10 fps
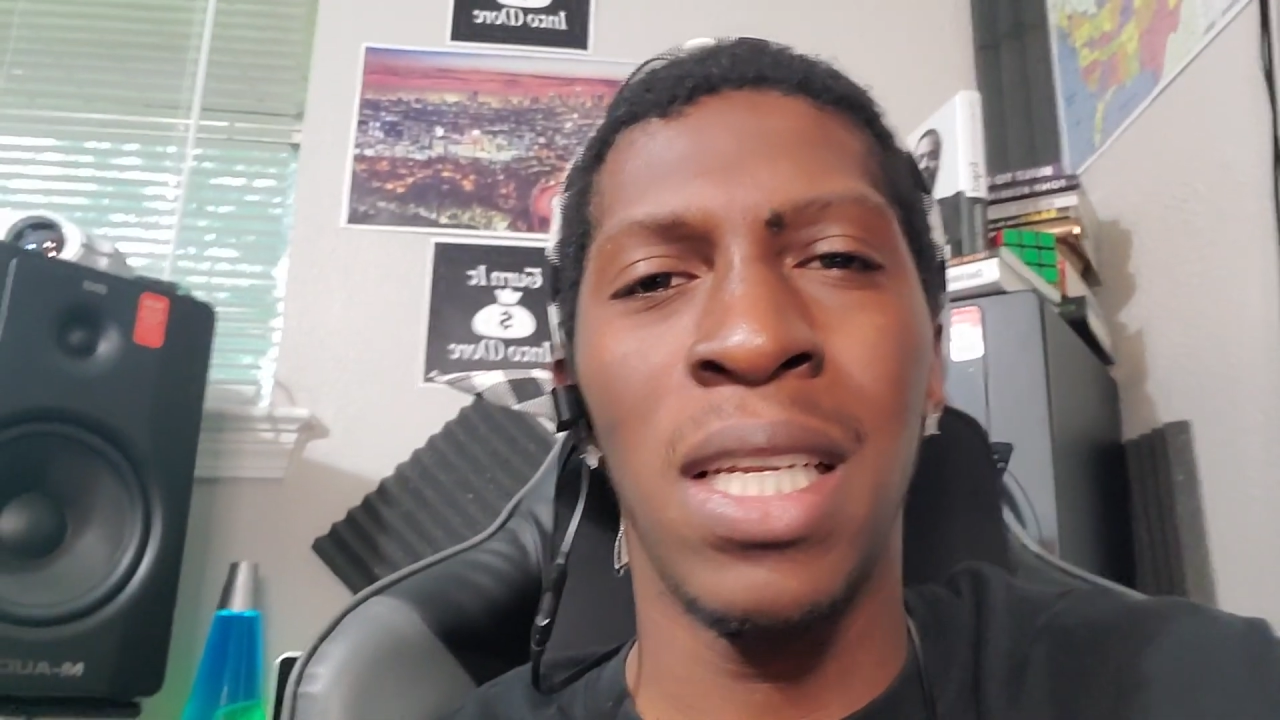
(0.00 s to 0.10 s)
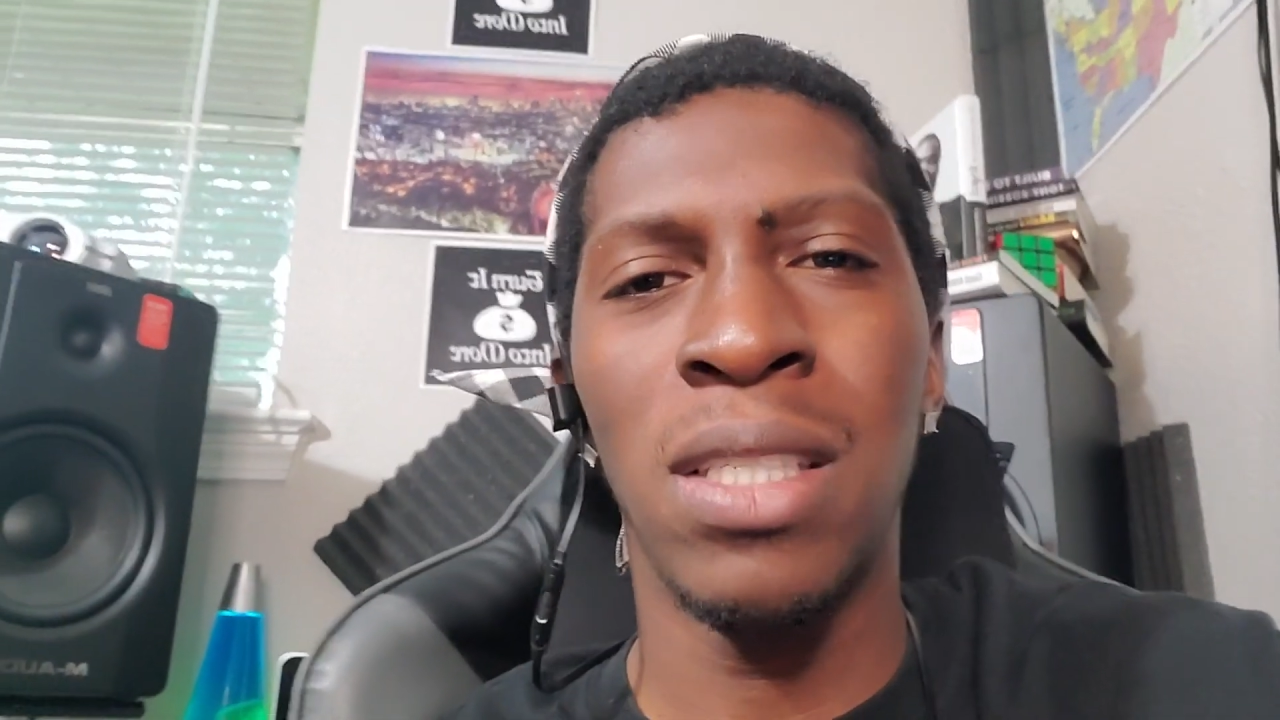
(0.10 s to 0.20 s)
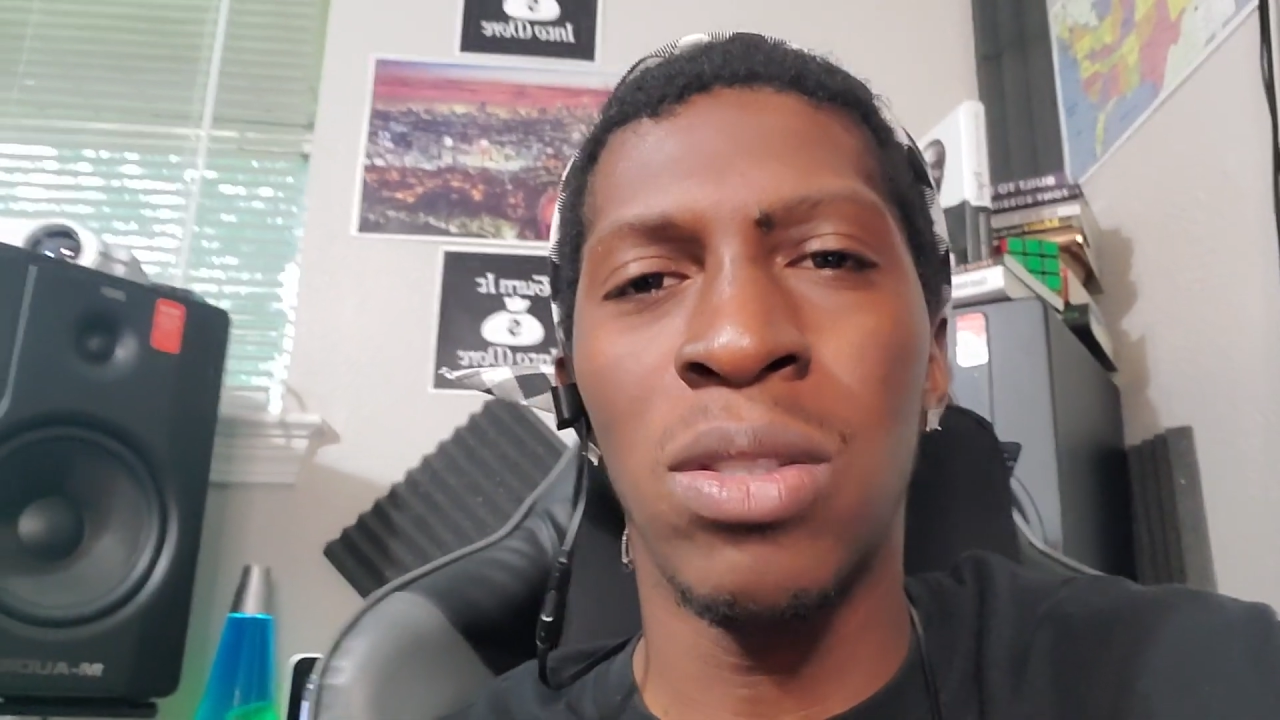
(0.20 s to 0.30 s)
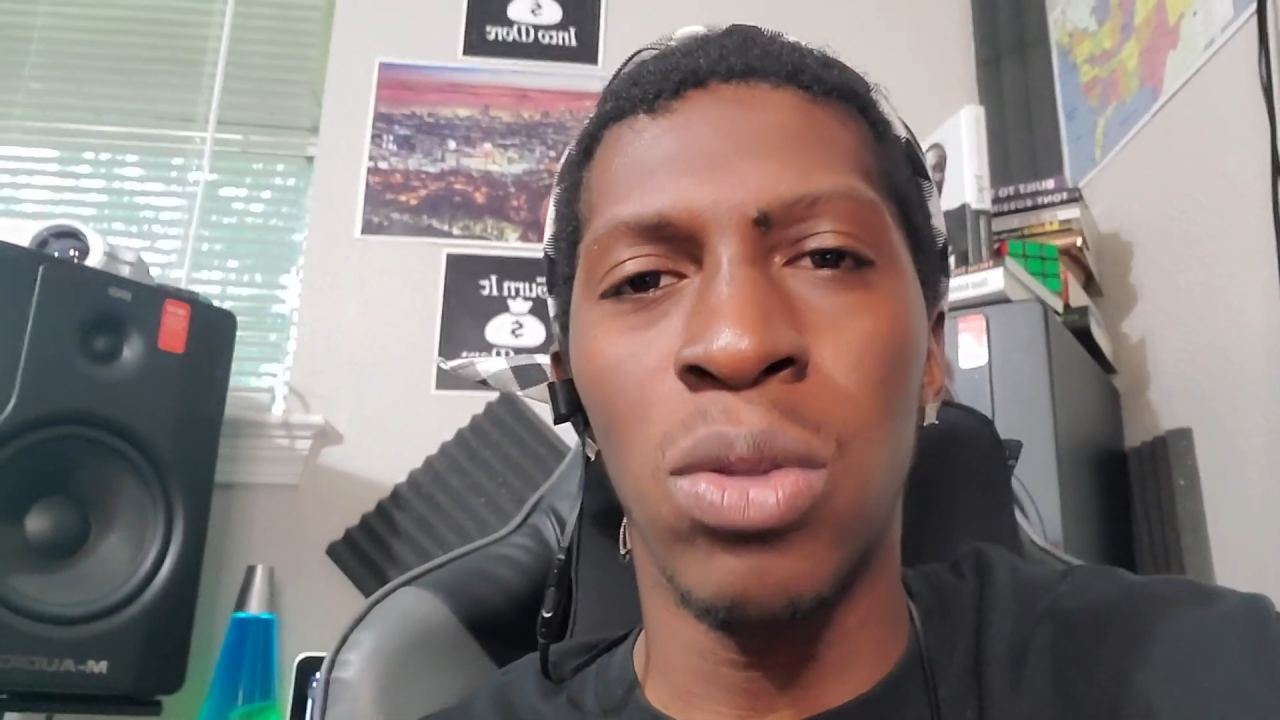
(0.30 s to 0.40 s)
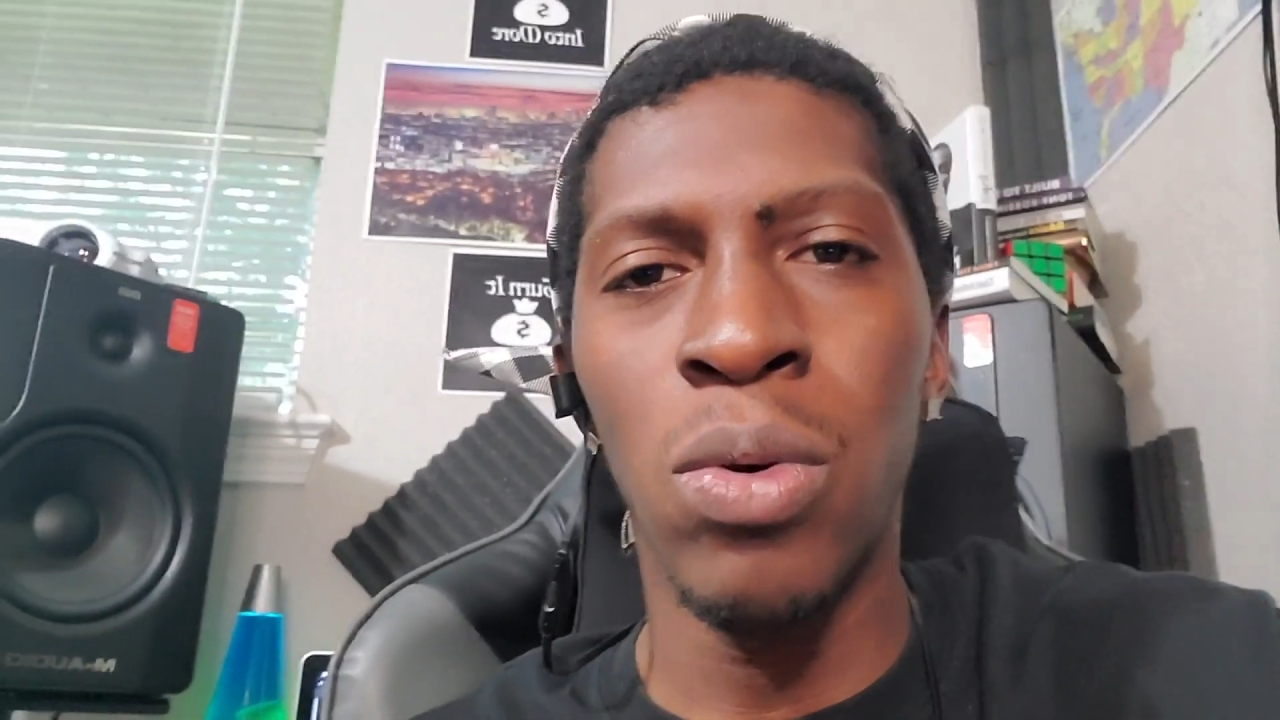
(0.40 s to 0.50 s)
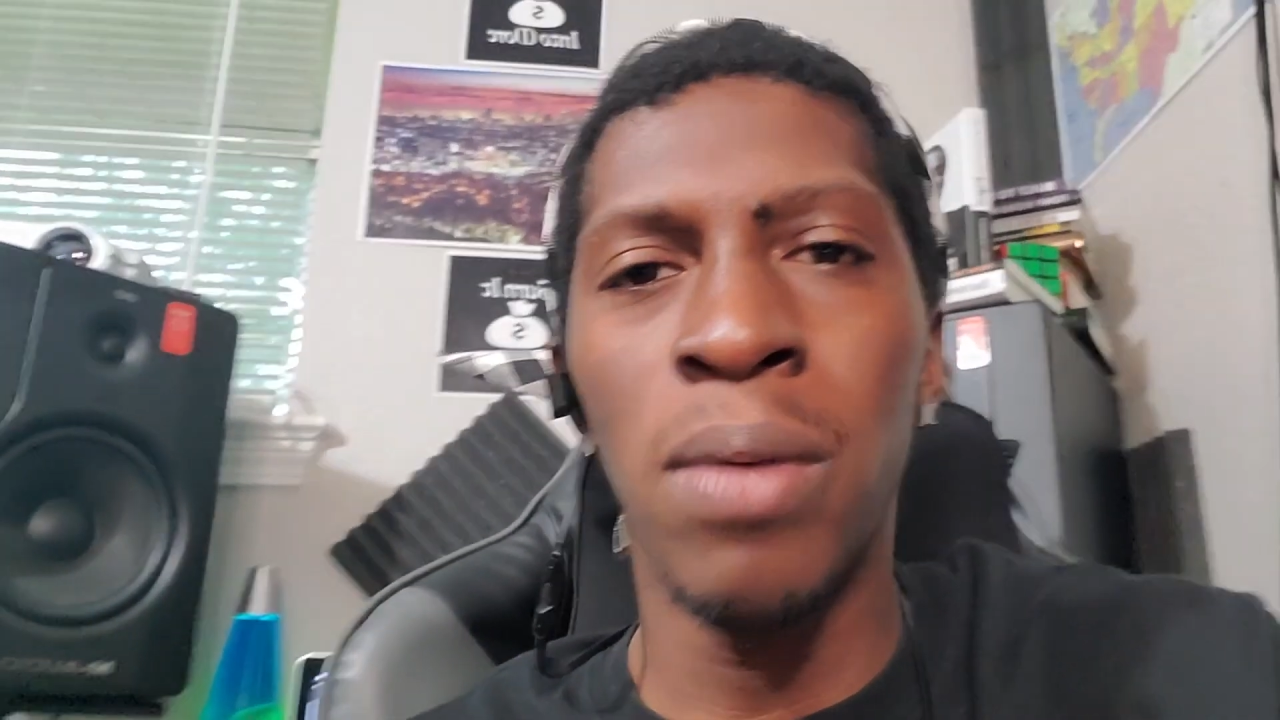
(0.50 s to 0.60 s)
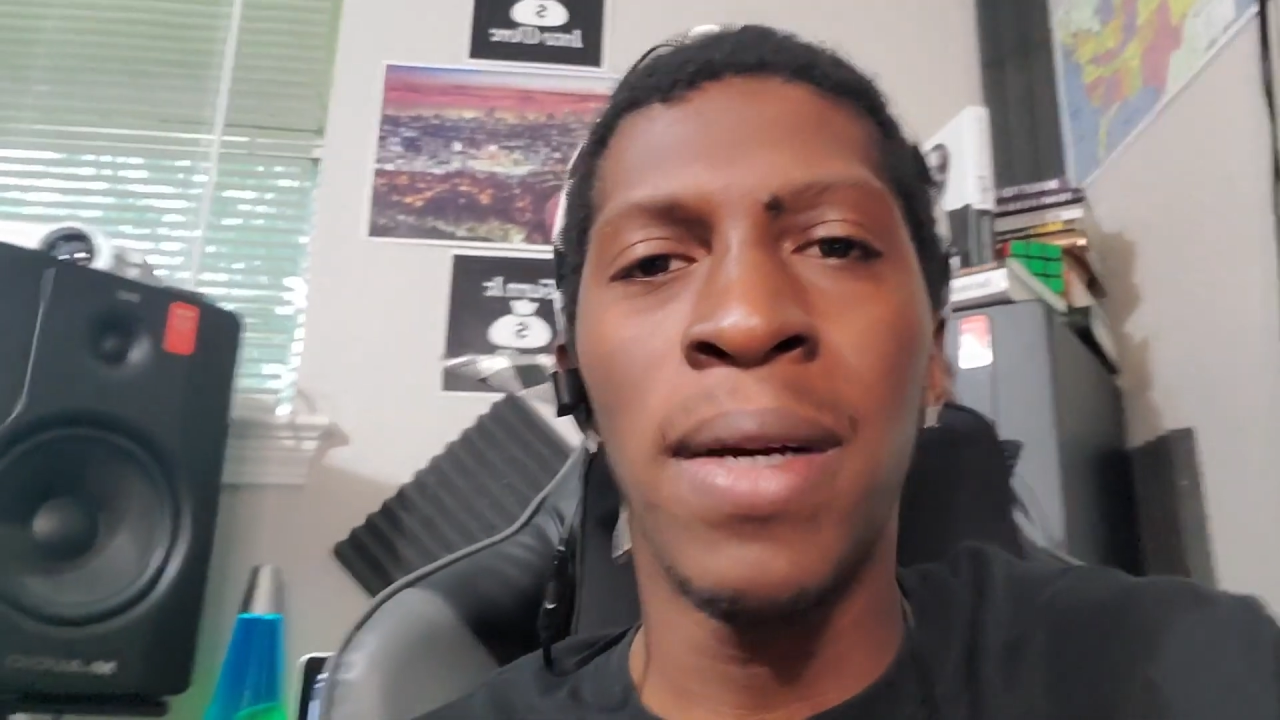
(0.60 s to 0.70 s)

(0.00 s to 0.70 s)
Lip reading: Let's do it,